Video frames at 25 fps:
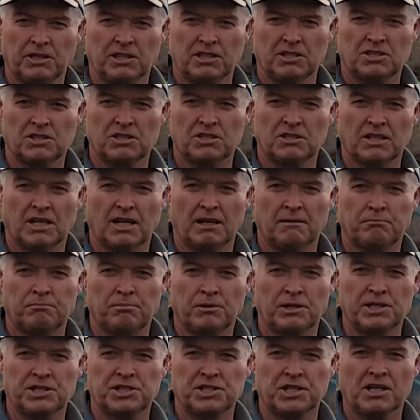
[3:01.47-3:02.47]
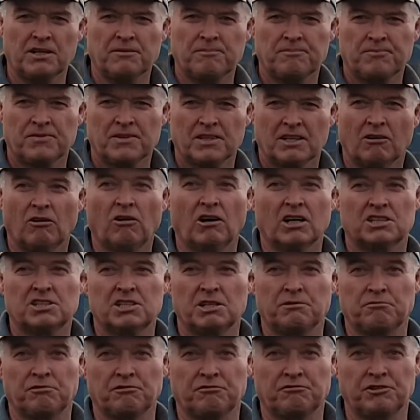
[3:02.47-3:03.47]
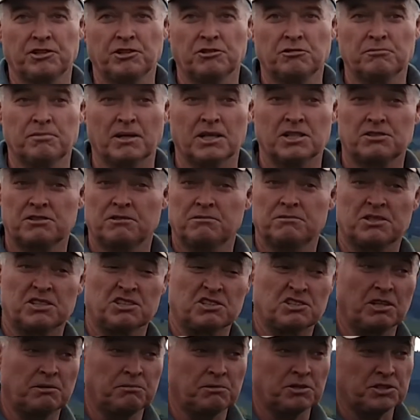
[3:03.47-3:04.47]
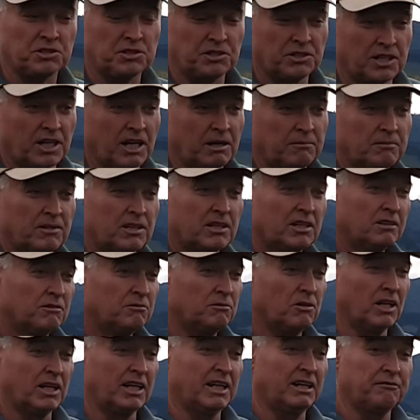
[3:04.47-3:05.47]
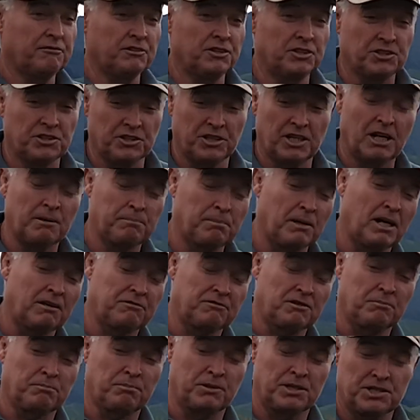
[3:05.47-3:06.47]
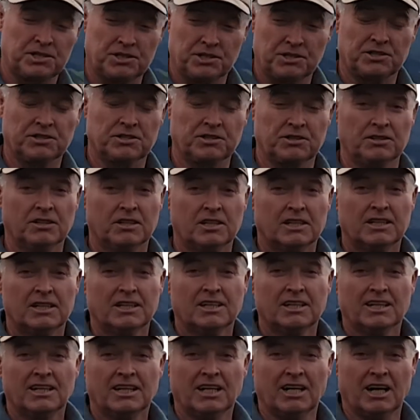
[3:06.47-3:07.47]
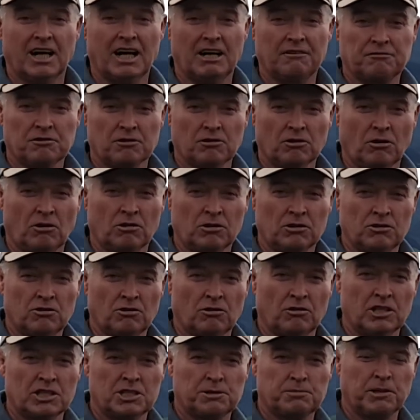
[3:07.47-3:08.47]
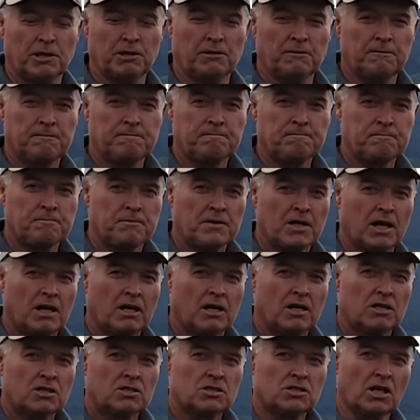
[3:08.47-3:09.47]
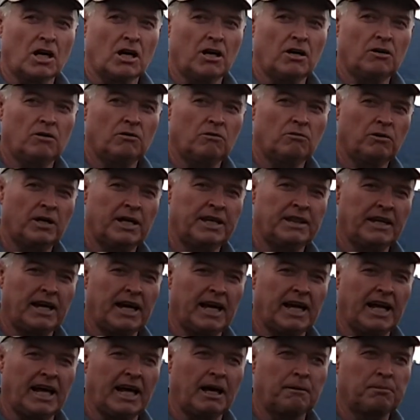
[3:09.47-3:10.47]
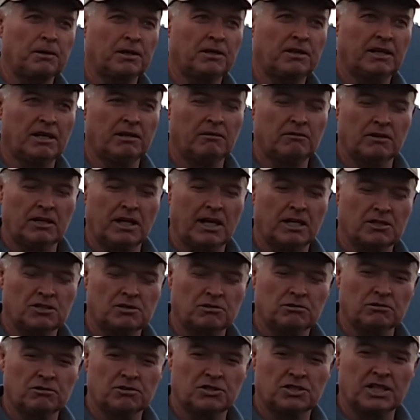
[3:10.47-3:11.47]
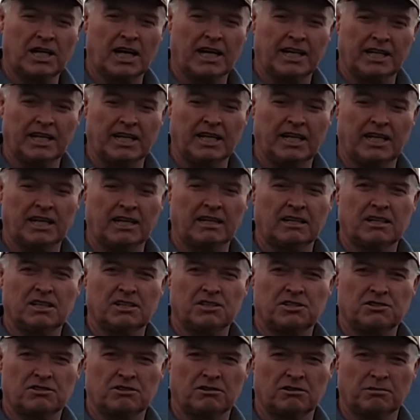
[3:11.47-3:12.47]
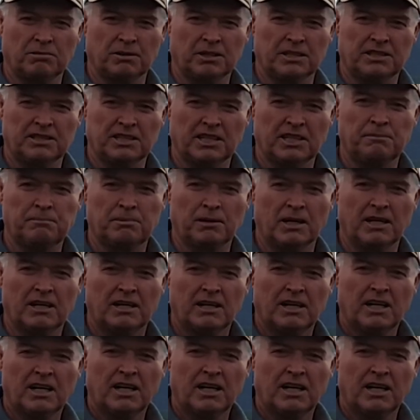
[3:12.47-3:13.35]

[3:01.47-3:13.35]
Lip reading: when there's pressure, or except for field mushrooms that seem to turn up. Well, they even turn up after pressure too, after a long dry spell. So when that happened, then our soils started getting considerably deeper,